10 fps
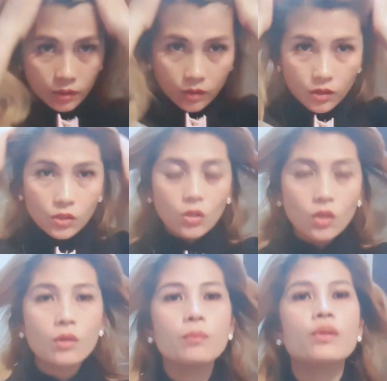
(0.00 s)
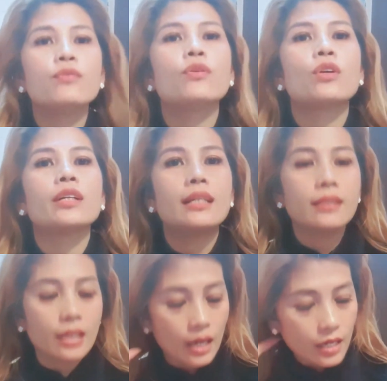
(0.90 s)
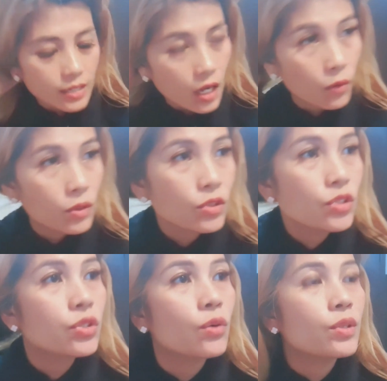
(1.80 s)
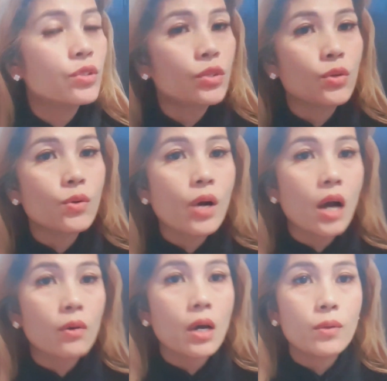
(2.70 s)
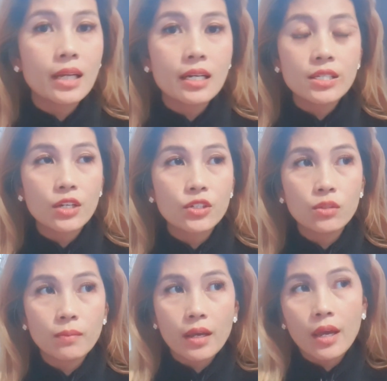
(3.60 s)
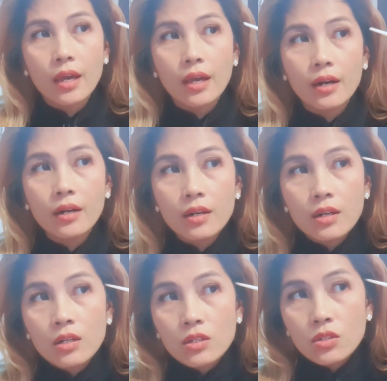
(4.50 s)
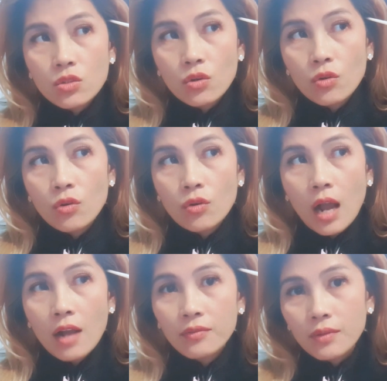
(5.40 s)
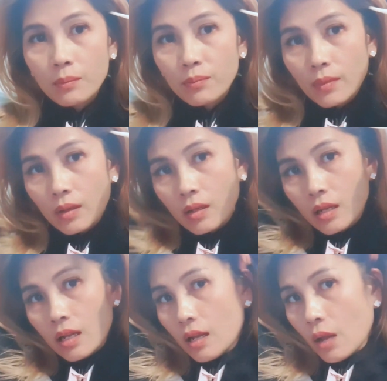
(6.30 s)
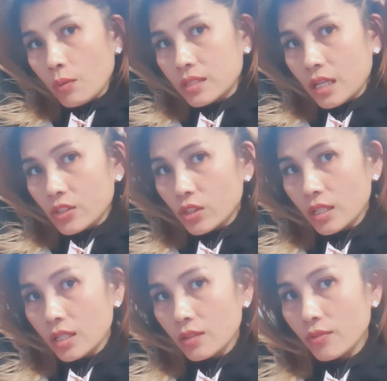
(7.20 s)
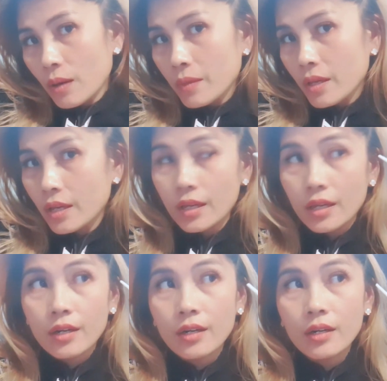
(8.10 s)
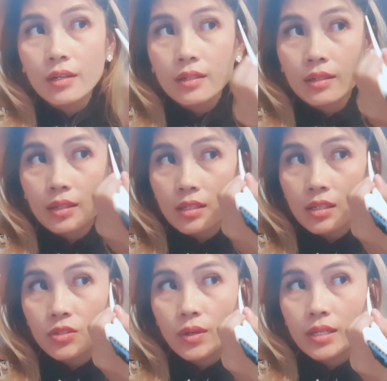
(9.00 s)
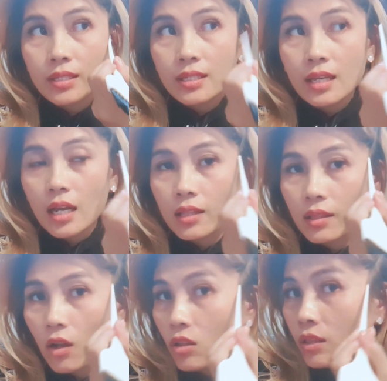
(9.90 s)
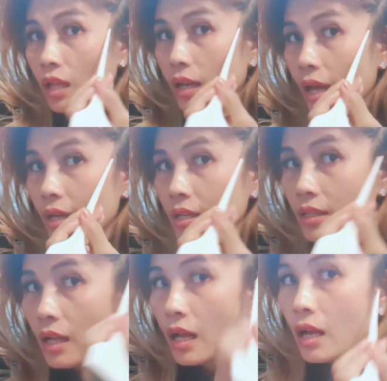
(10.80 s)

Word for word: so before that guys i want to show it to you how i will gonna section my hair so I've, i will section it from here yes as you can see on on the line